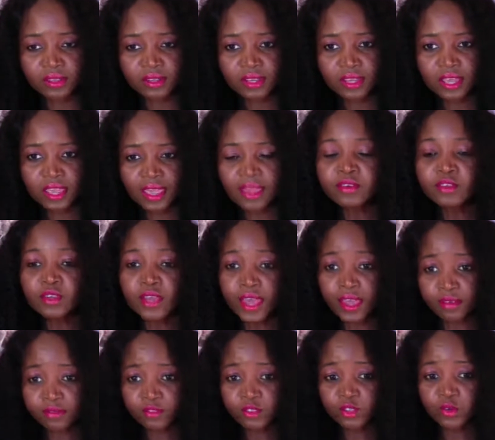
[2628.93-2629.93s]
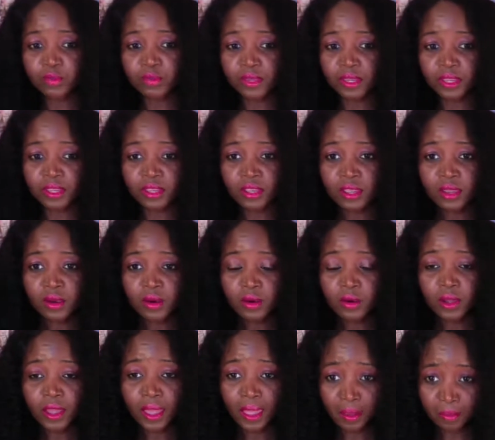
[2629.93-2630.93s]
And you have to be
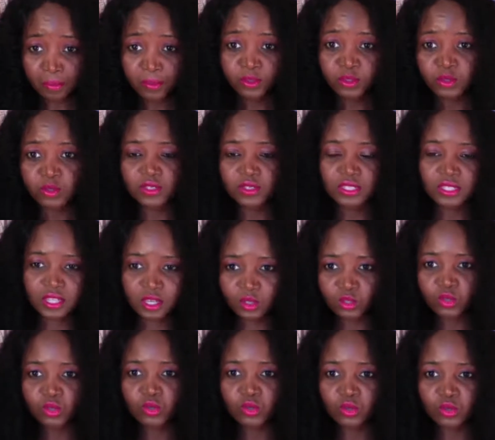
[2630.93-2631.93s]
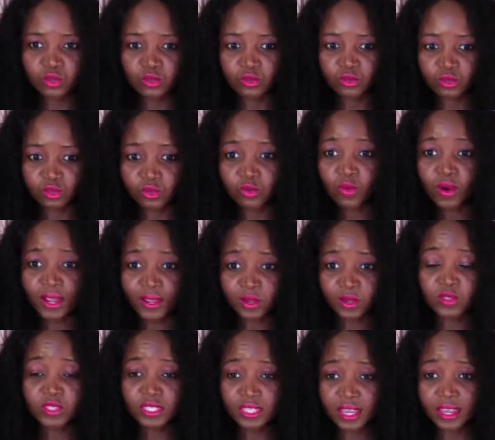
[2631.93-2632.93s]
able to stick to what you
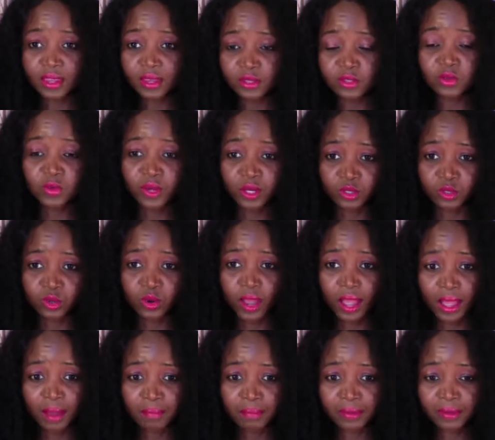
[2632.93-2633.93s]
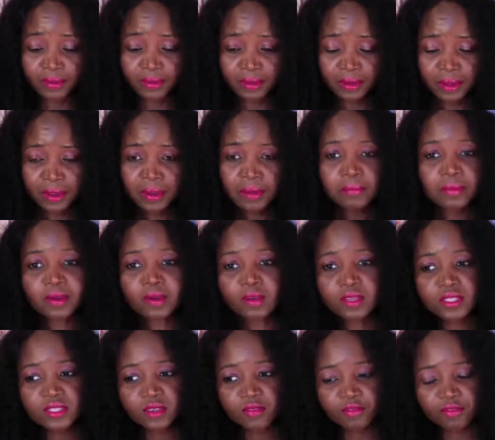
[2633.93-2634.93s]
say is going to happen. Because
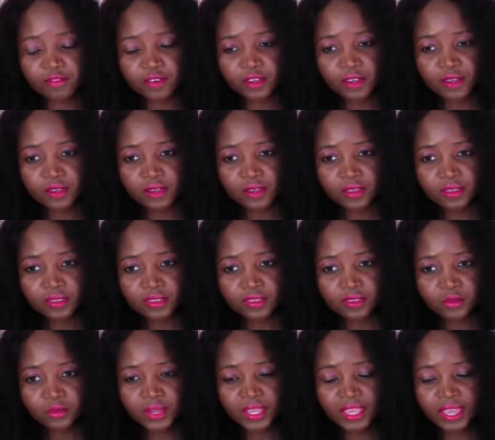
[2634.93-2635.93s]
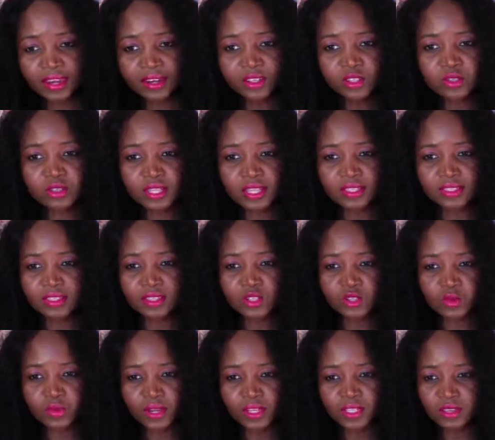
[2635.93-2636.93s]
if we get into that
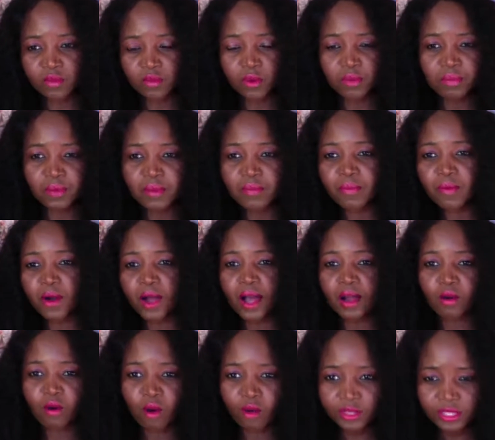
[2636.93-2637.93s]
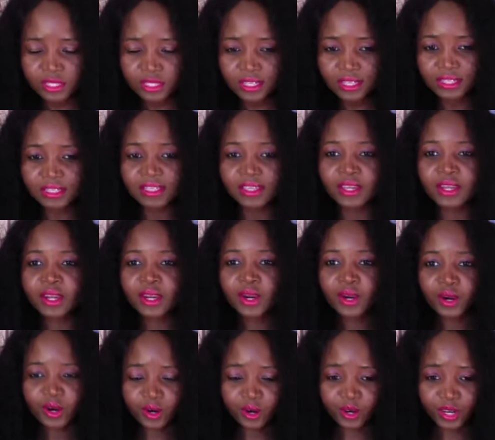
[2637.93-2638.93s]
situation where people are constantly
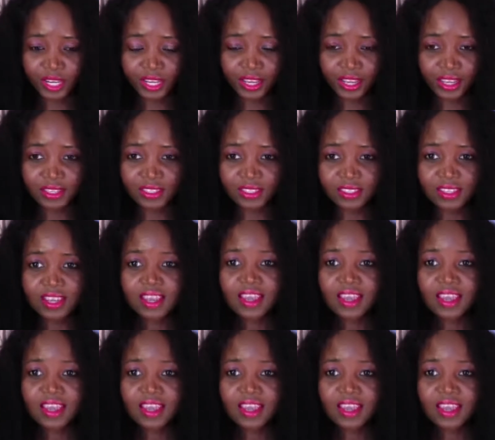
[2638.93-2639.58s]
hurting us